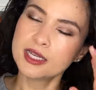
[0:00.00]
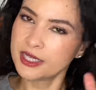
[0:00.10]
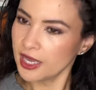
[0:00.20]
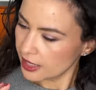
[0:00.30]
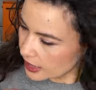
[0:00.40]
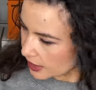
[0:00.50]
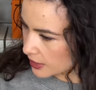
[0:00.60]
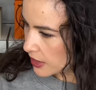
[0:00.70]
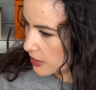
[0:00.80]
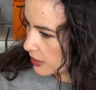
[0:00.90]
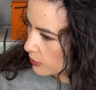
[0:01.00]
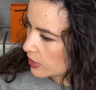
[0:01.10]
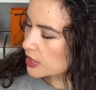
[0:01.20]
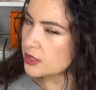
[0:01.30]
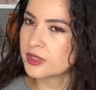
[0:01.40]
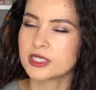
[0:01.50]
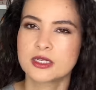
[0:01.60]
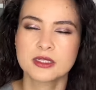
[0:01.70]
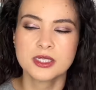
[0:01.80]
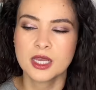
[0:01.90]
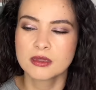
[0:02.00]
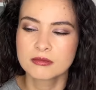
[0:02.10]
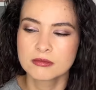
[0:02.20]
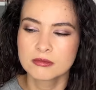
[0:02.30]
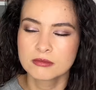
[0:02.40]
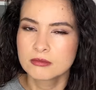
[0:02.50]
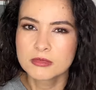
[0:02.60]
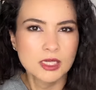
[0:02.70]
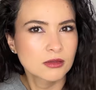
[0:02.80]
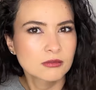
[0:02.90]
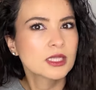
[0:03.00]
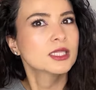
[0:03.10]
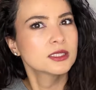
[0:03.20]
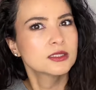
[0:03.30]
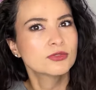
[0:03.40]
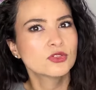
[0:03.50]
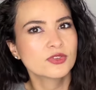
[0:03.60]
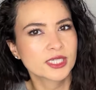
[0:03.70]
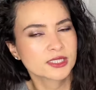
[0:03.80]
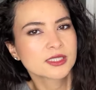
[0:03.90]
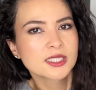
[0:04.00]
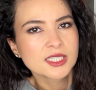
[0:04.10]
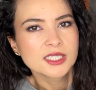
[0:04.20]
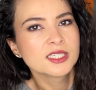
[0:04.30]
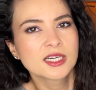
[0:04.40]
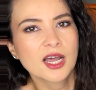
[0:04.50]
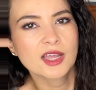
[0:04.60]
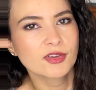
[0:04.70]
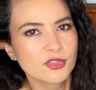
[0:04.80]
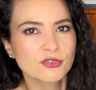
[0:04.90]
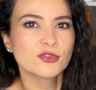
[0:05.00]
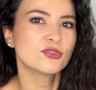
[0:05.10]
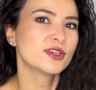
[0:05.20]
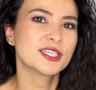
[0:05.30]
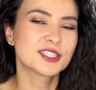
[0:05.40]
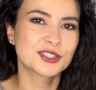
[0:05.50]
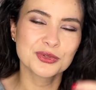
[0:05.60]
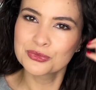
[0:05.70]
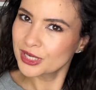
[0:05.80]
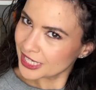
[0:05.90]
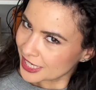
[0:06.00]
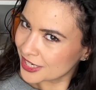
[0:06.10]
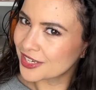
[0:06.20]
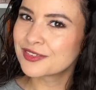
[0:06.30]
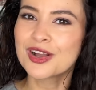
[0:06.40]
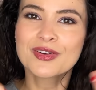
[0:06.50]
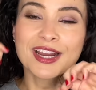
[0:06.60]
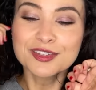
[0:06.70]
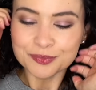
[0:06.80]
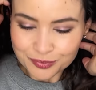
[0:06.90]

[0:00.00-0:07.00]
Yeah, I think that's it. What else have I done? Yeah. No, this is the full face. I've got the full face ready here. All right.